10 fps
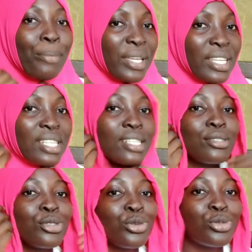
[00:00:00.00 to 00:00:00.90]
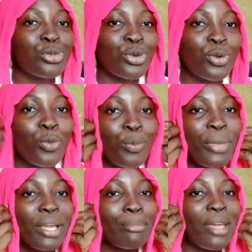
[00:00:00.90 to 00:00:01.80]
and pinning it, so to
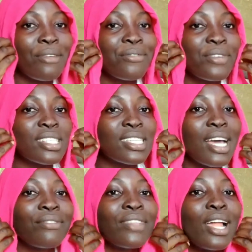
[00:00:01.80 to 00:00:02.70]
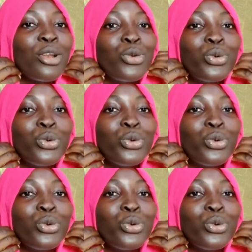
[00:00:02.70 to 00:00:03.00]
make my face have that